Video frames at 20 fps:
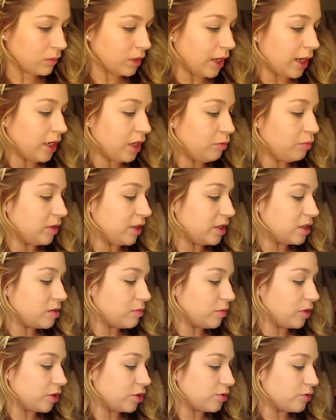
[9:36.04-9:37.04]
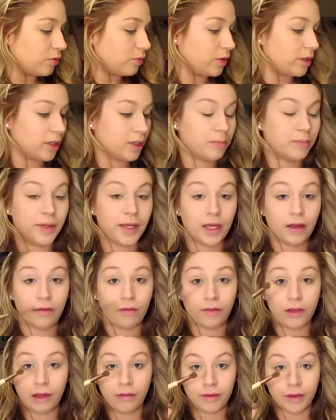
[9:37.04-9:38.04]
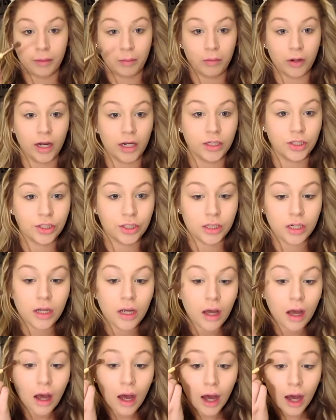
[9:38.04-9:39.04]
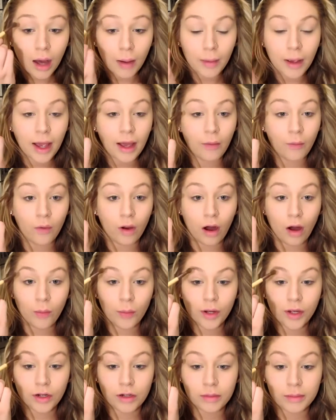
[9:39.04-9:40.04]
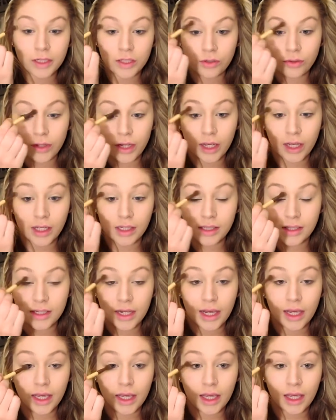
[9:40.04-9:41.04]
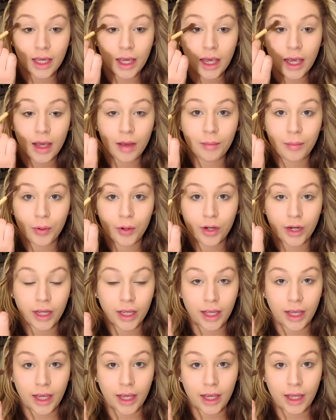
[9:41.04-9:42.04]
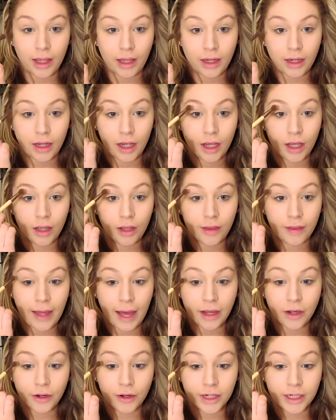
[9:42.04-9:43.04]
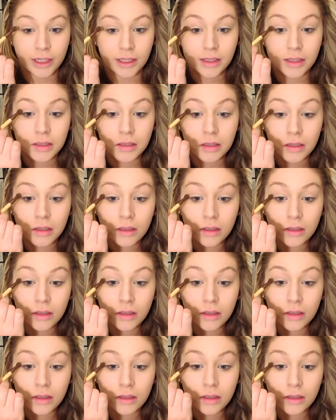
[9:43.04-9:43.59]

Any blending brush would work, big fluffy brush, and all we're going to be doing is taking it and putting it in that crease.